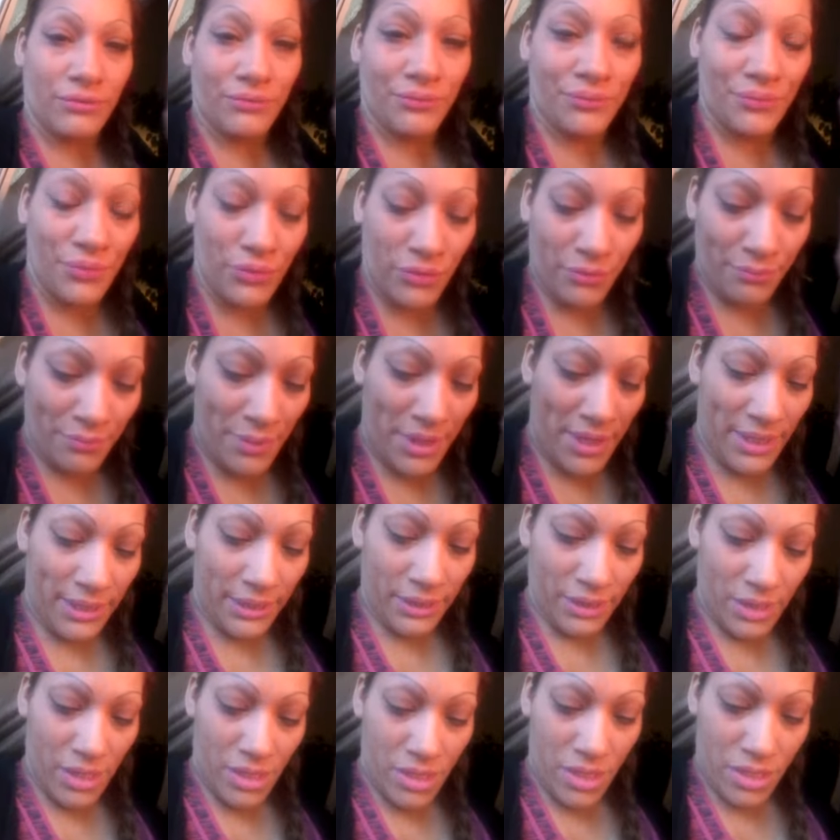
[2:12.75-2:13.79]
for
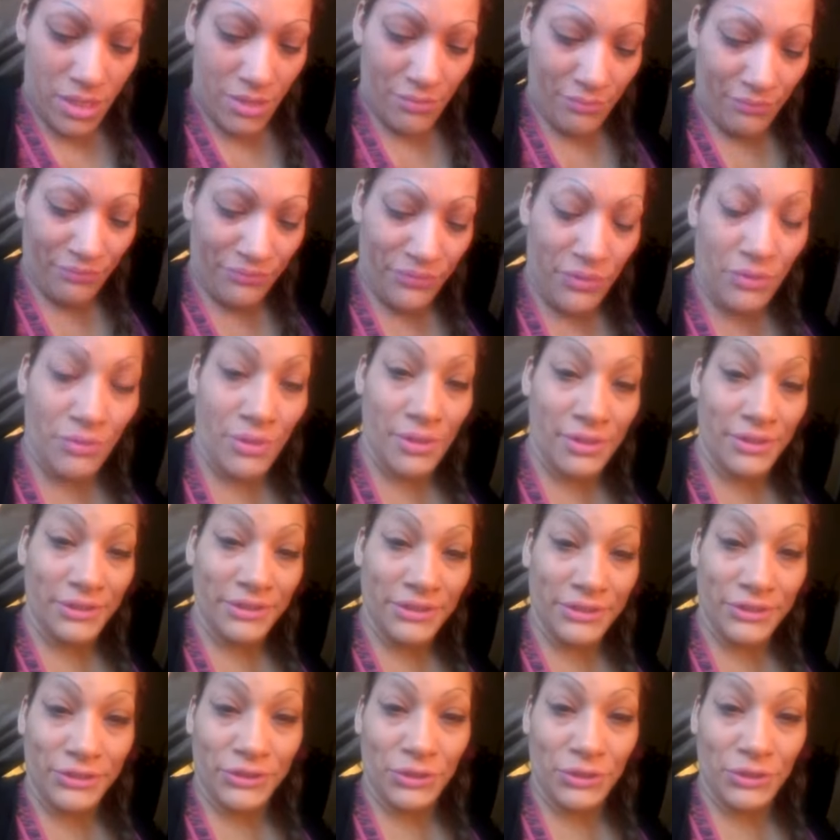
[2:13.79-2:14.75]
my um, viewers